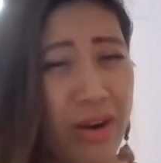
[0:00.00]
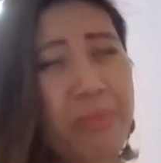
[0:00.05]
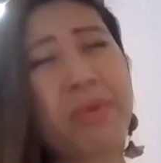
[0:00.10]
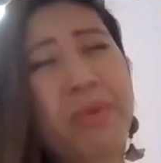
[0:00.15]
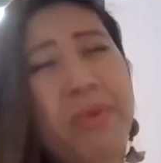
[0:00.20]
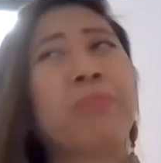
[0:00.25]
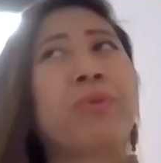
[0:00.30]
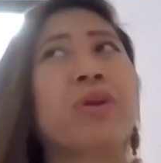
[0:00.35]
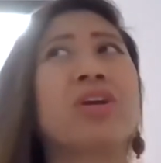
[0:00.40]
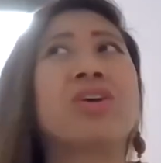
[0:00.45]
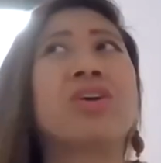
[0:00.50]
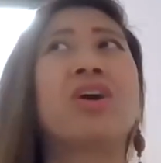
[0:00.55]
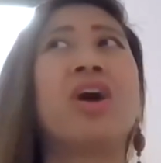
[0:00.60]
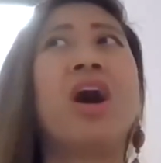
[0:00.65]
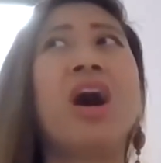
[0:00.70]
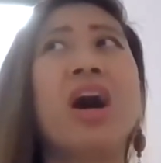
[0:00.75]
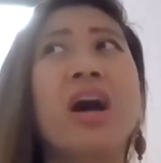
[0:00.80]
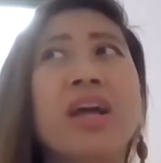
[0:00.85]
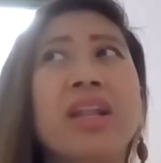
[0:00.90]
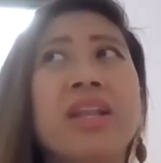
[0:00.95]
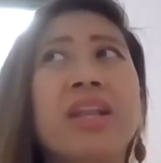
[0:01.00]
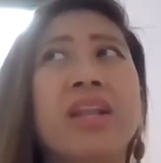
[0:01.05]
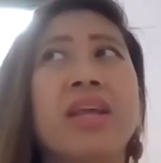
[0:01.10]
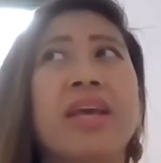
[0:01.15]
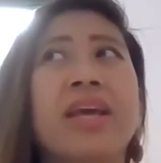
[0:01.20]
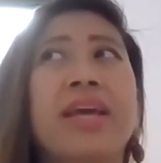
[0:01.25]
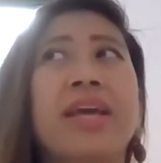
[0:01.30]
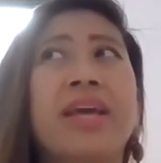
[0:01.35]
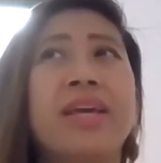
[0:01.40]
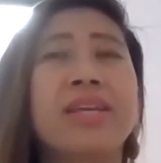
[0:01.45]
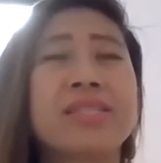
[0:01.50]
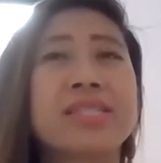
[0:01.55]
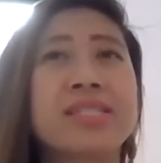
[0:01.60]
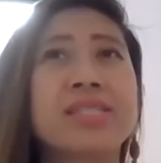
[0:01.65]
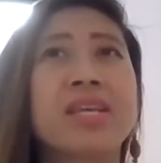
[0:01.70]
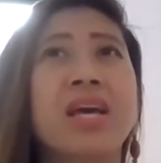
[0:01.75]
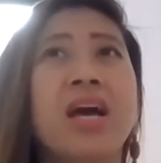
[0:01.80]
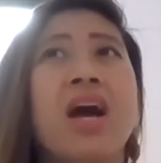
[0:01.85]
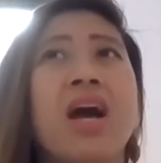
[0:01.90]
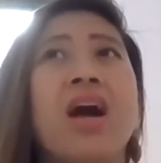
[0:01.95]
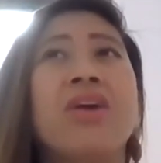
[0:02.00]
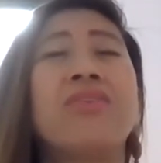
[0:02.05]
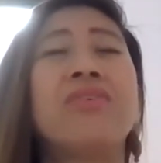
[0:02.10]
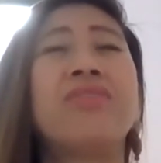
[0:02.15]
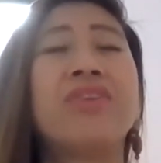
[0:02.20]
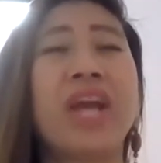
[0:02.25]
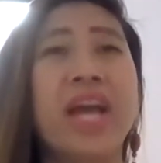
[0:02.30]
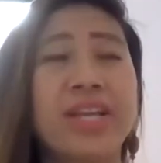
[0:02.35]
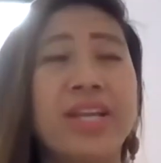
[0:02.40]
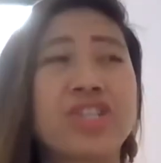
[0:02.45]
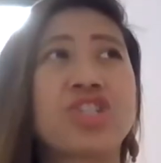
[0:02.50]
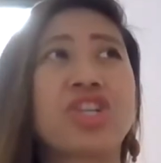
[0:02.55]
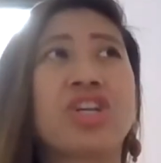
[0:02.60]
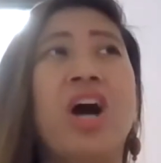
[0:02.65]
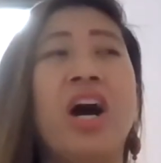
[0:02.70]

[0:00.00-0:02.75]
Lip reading: Remember, God is rich.